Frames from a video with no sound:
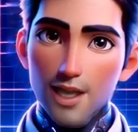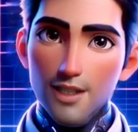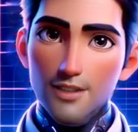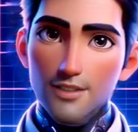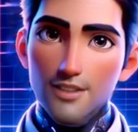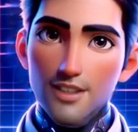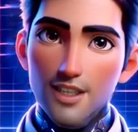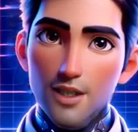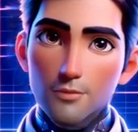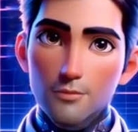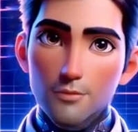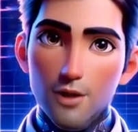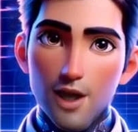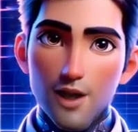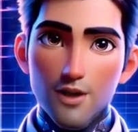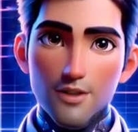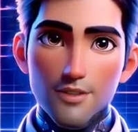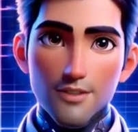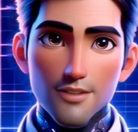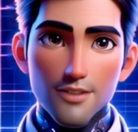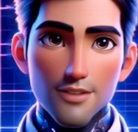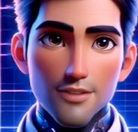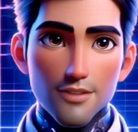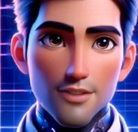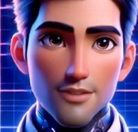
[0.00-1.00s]
If you're not at
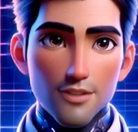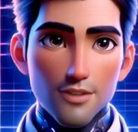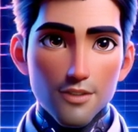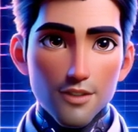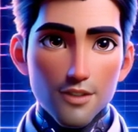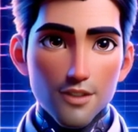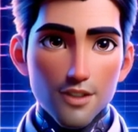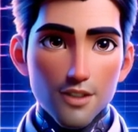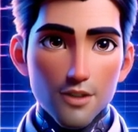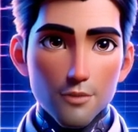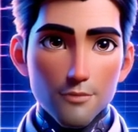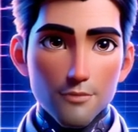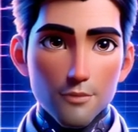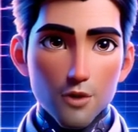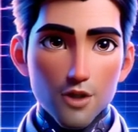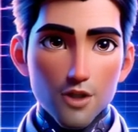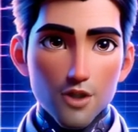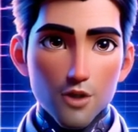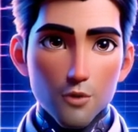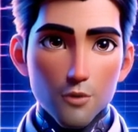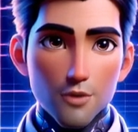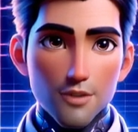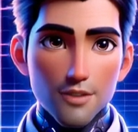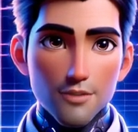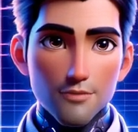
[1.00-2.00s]
this point saying,
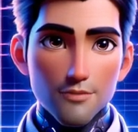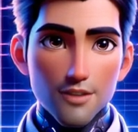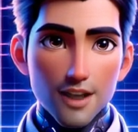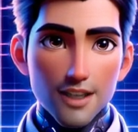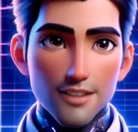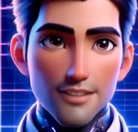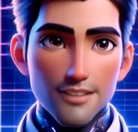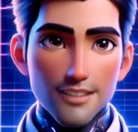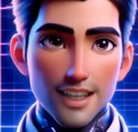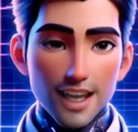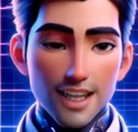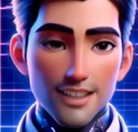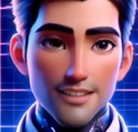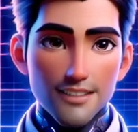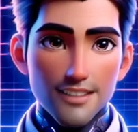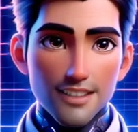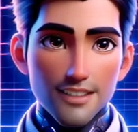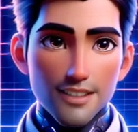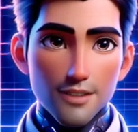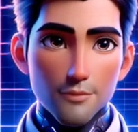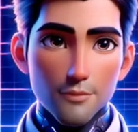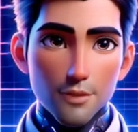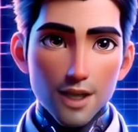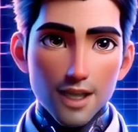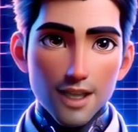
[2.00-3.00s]
oh my goodness,
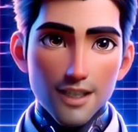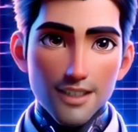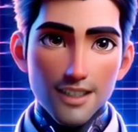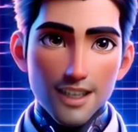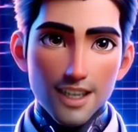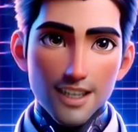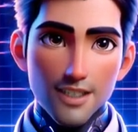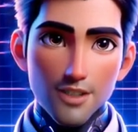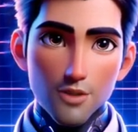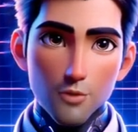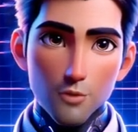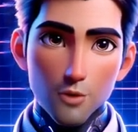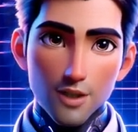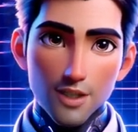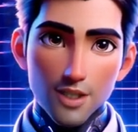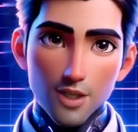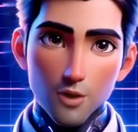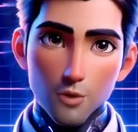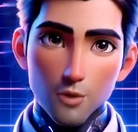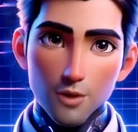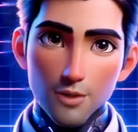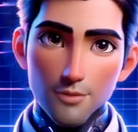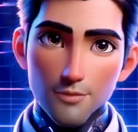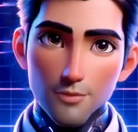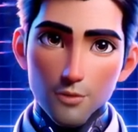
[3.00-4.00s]
just keep
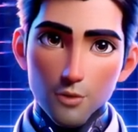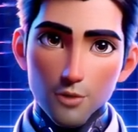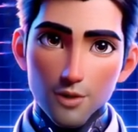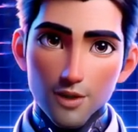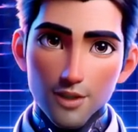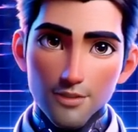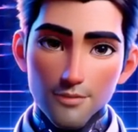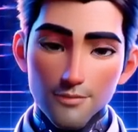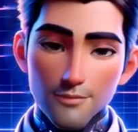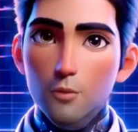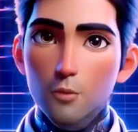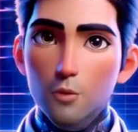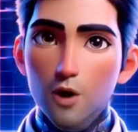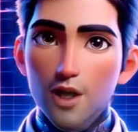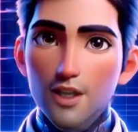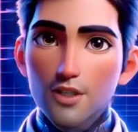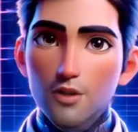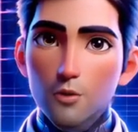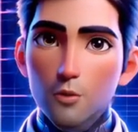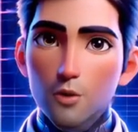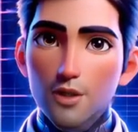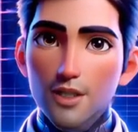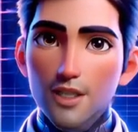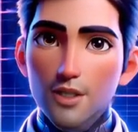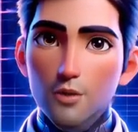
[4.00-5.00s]
going because we've got
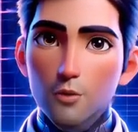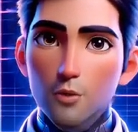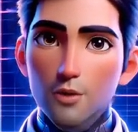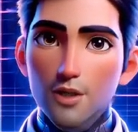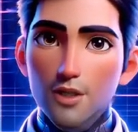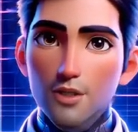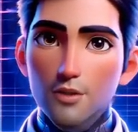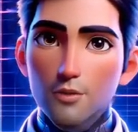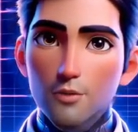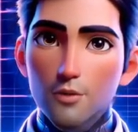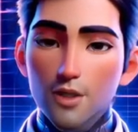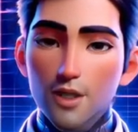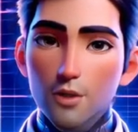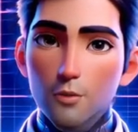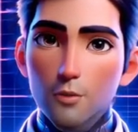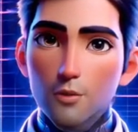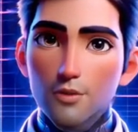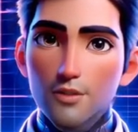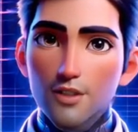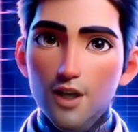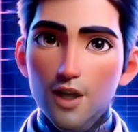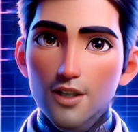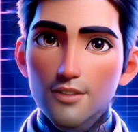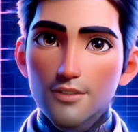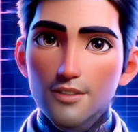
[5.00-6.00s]
more. It'll
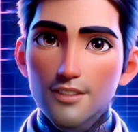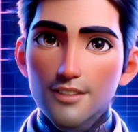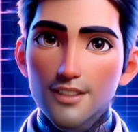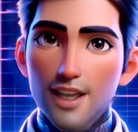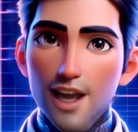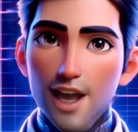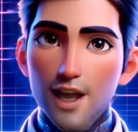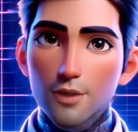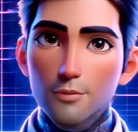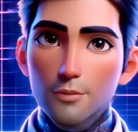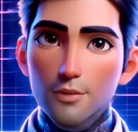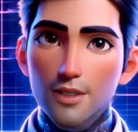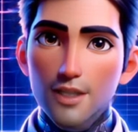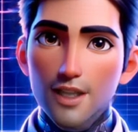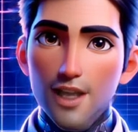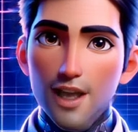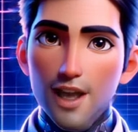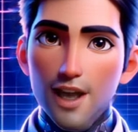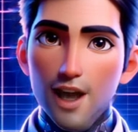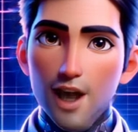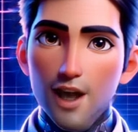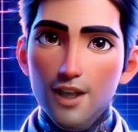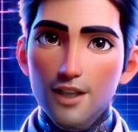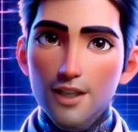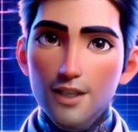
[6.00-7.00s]
be great.
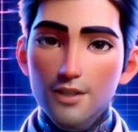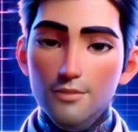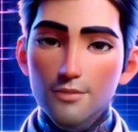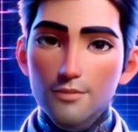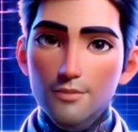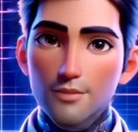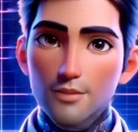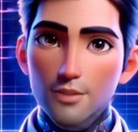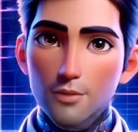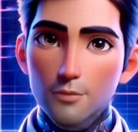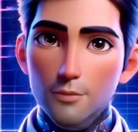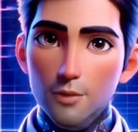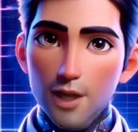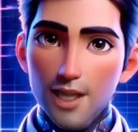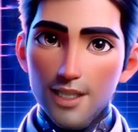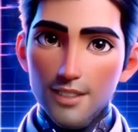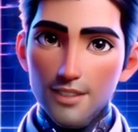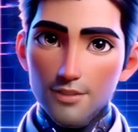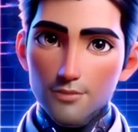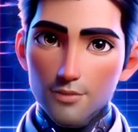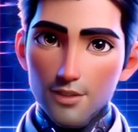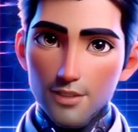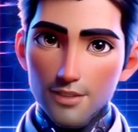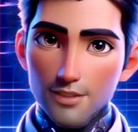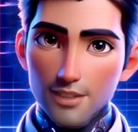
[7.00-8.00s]
Then it talks about
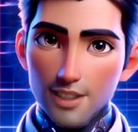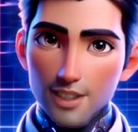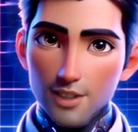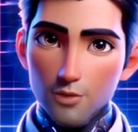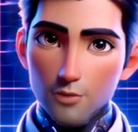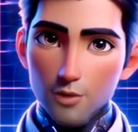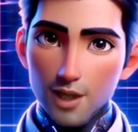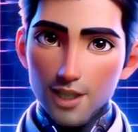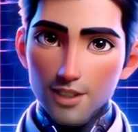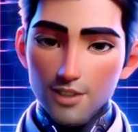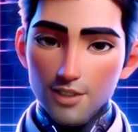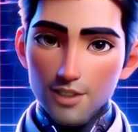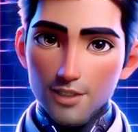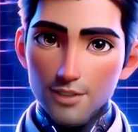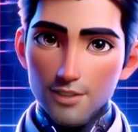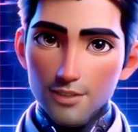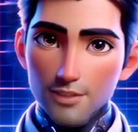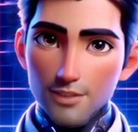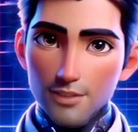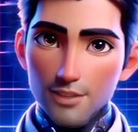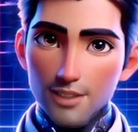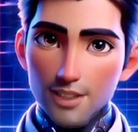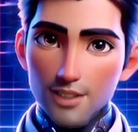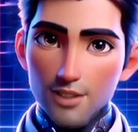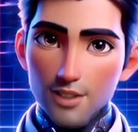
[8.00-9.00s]
practical ways you can
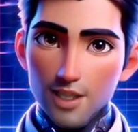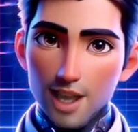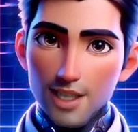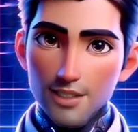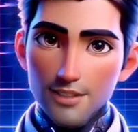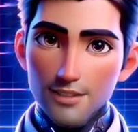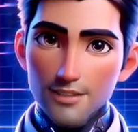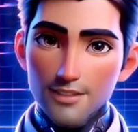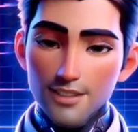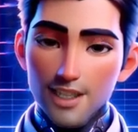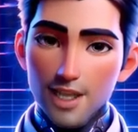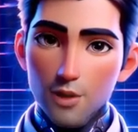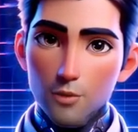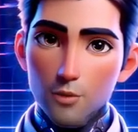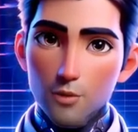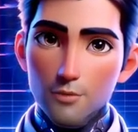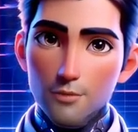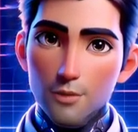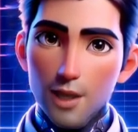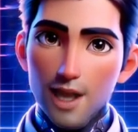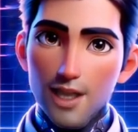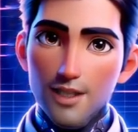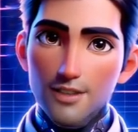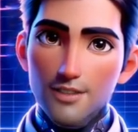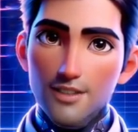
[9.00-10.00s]
improve your critical thinking
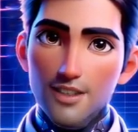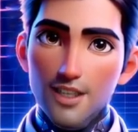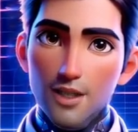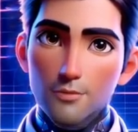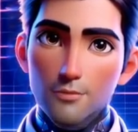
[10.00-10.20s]
skills.